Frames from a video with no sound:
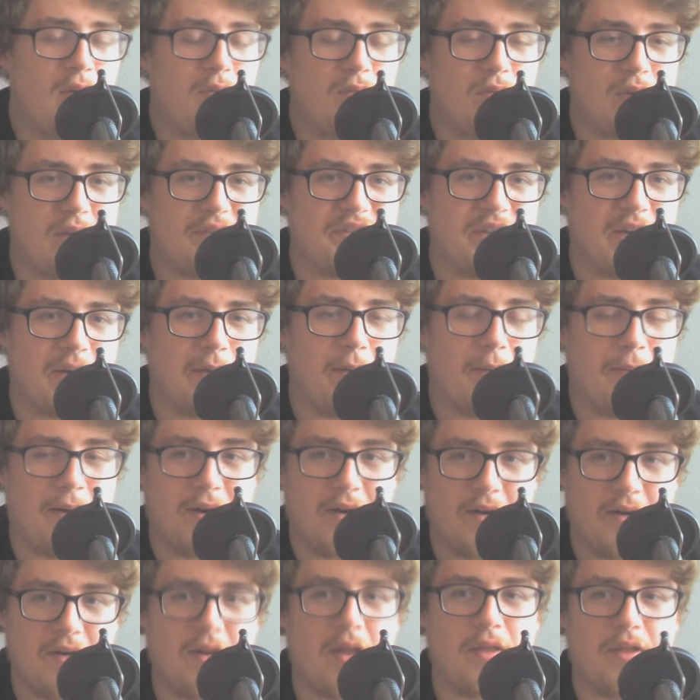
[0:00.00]
we'll give Shane McMahon
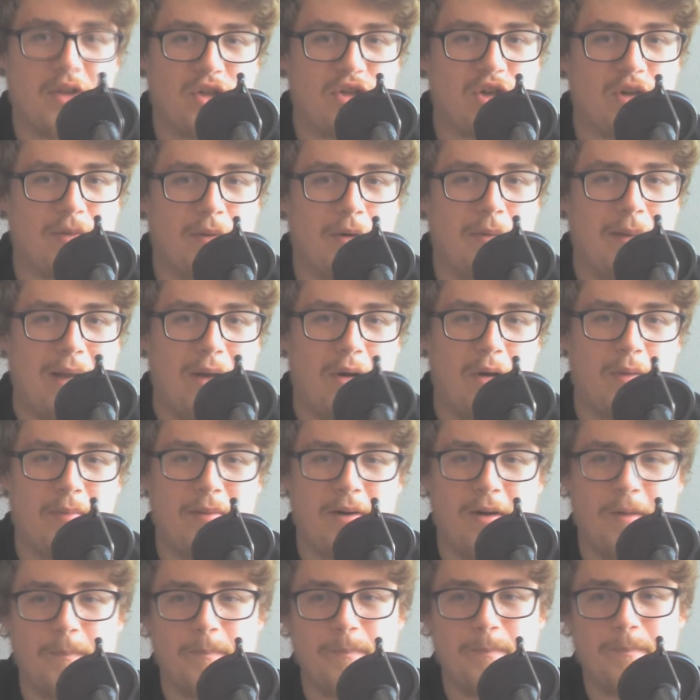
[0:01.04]
another triple
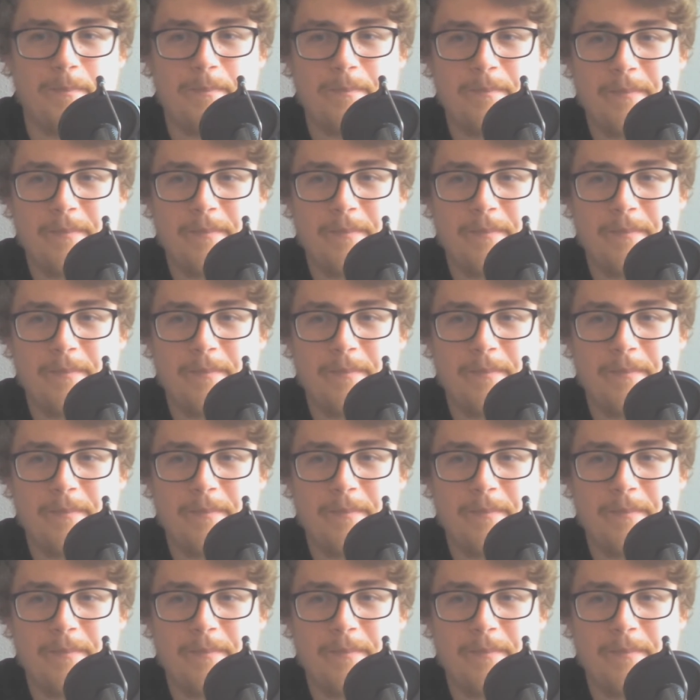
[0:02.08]
powerbomb."